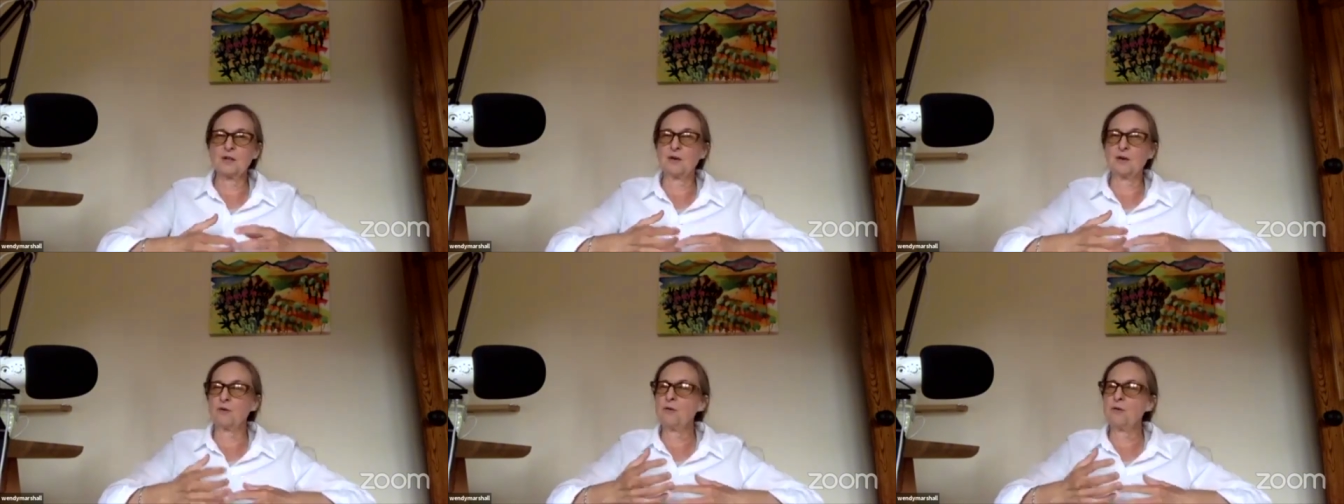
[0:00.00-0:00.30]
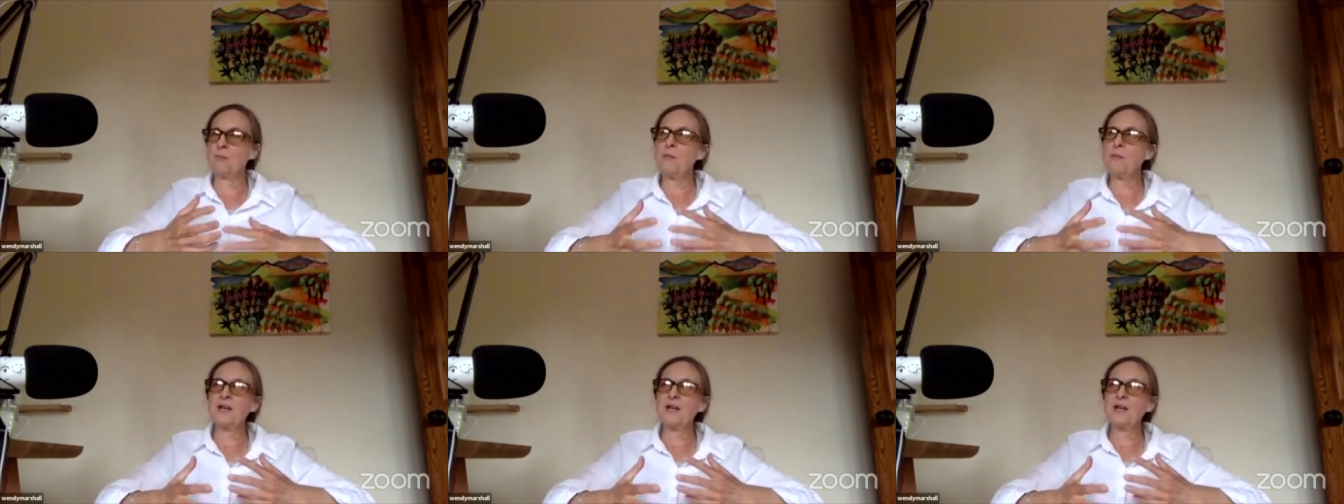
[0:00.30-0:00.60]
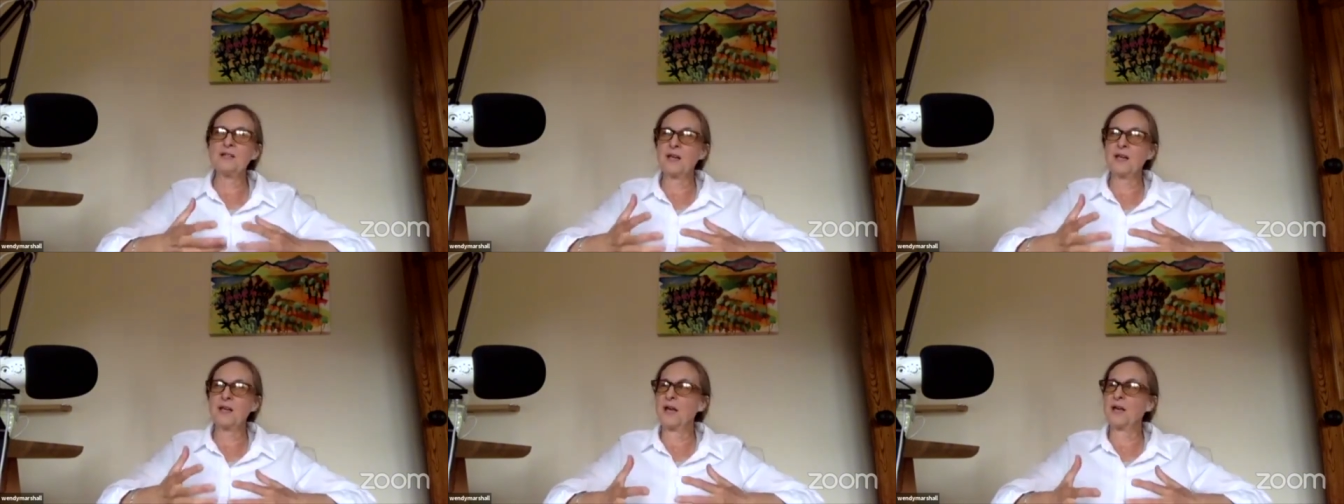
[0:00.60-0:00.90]
are an
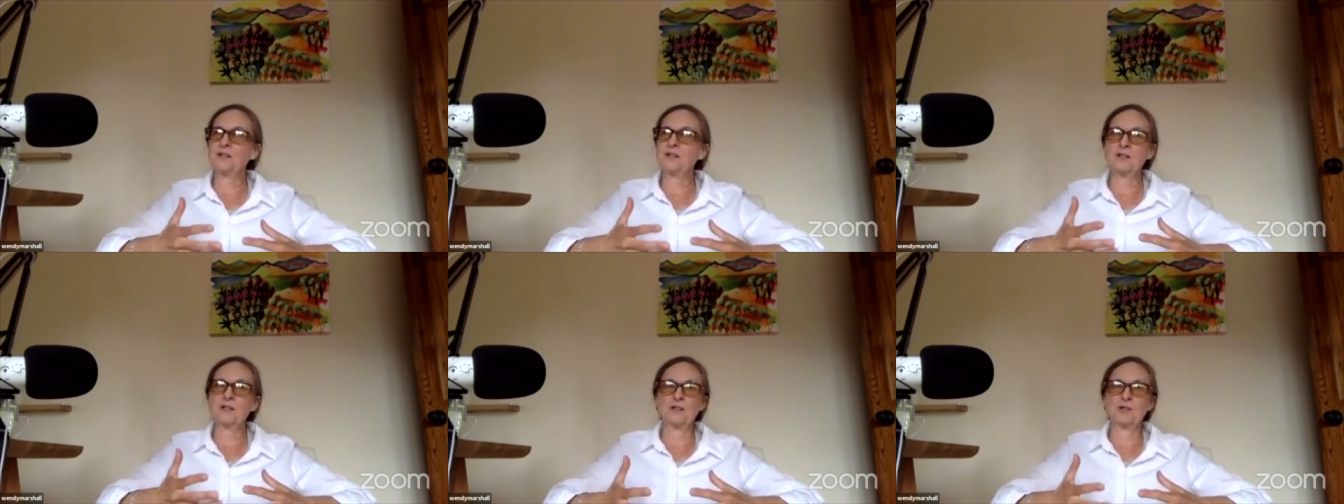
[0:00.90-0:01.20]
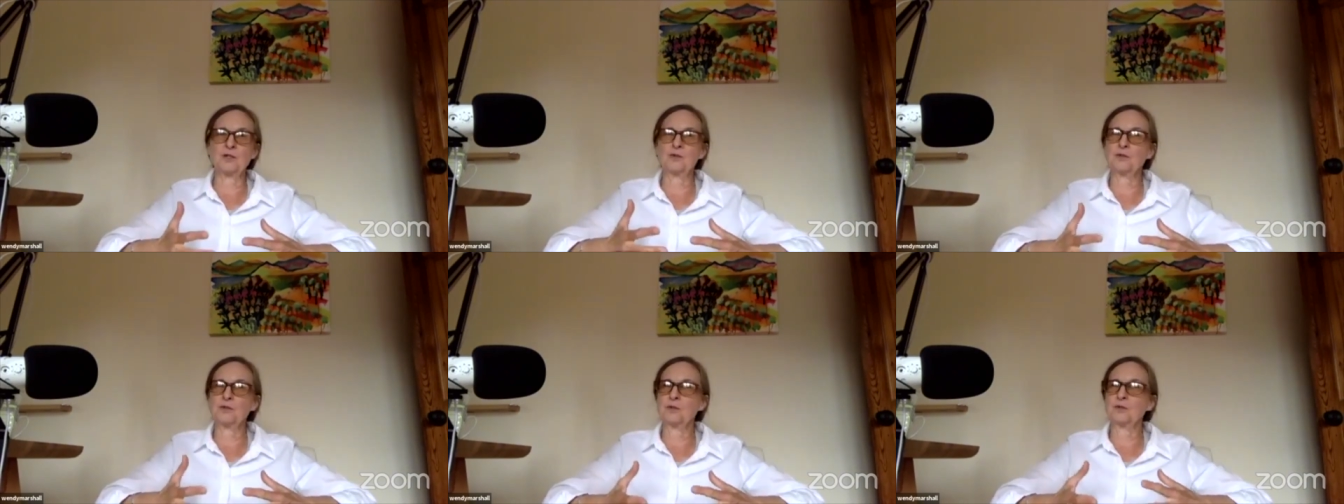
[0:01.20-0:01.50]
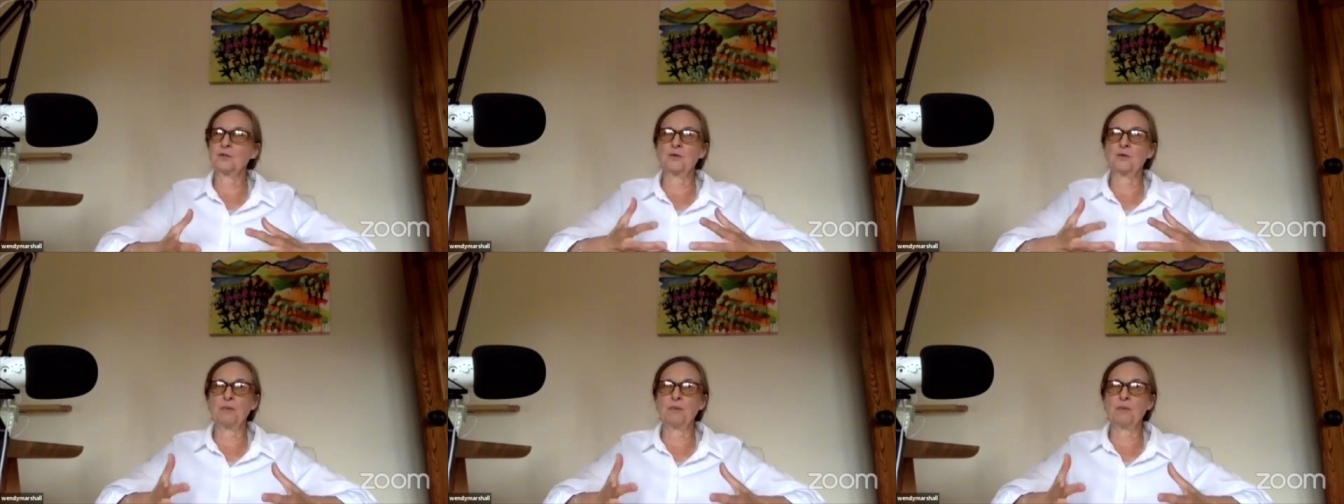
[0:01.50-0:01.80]
amazing antidote
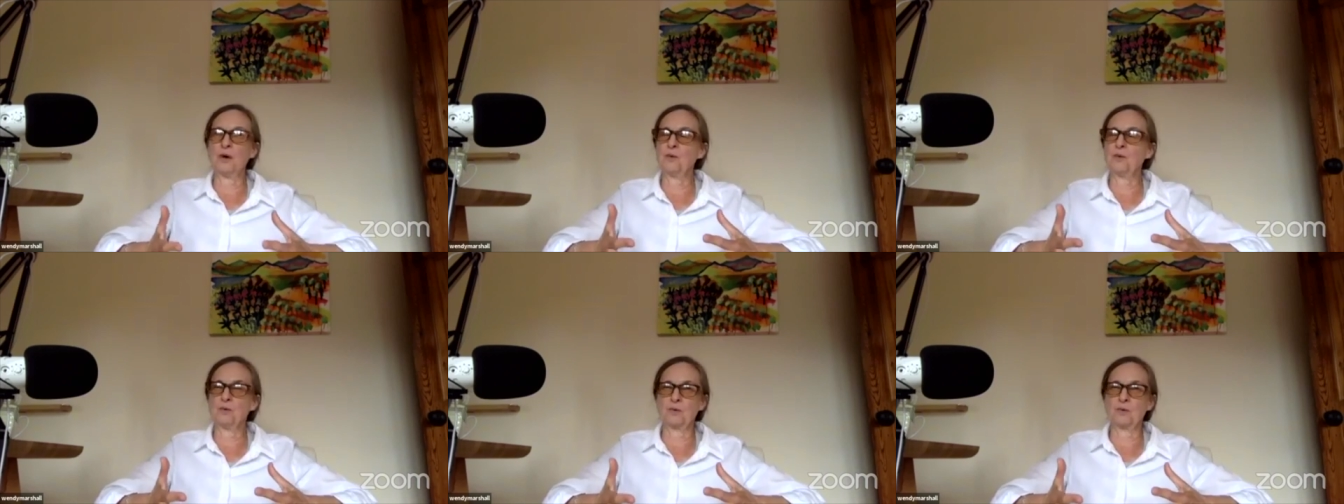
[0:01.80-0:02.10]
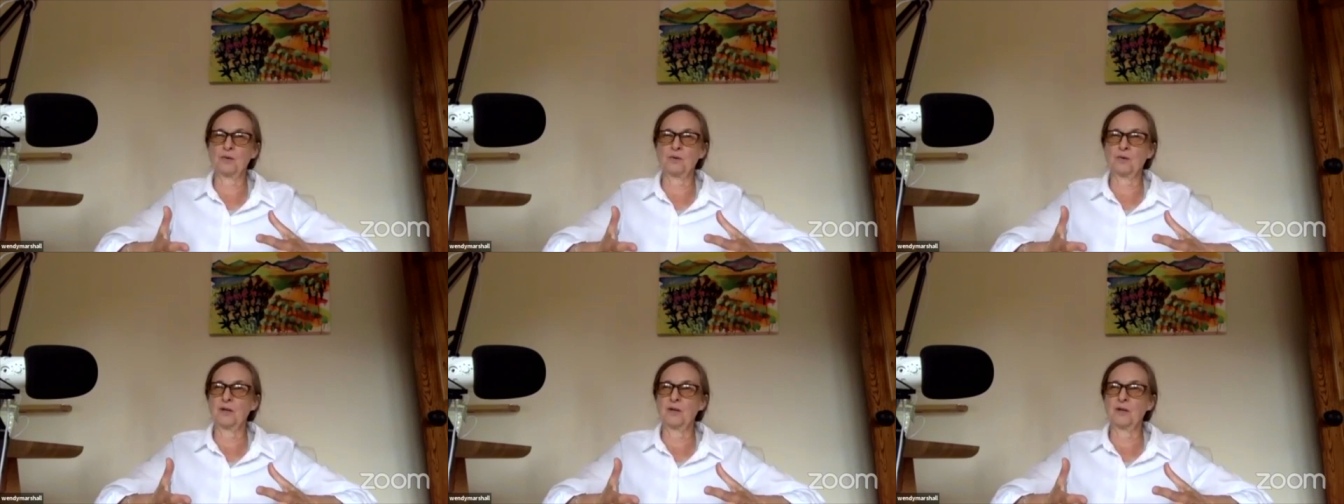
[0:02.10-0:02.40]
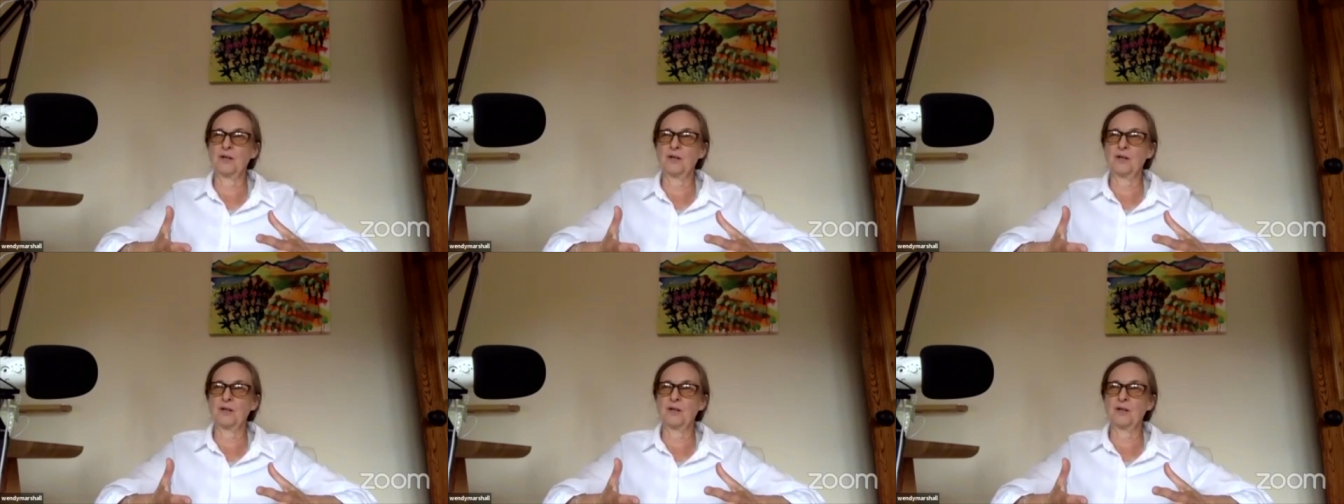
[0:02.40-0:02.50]
to both,